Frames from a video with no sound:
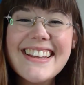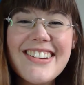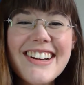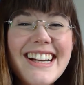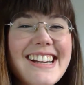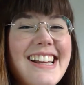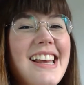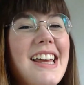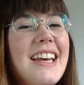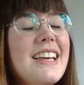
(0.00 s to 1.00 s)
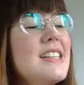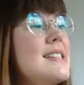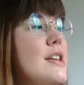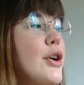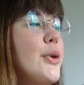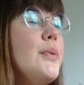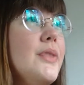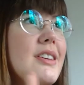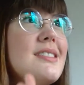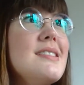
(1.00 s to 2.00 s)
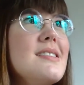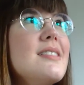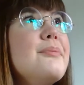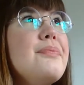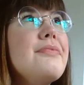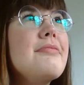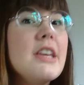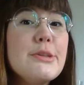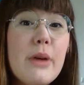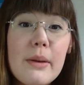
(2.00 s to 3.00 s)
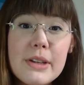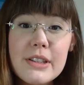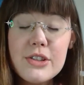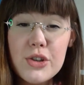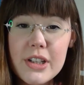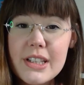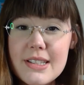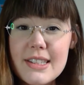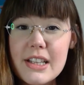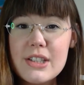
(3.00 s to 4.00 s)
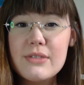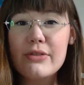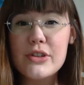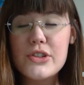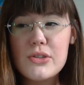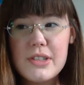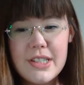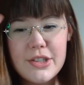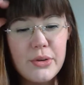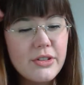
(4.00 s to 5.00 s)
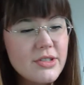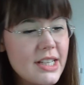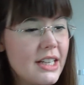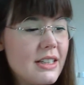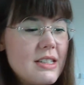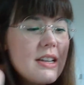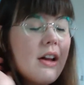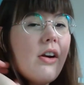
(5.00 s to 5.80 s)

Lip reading: Okay, so this is probably the trickiest thing for students to understand.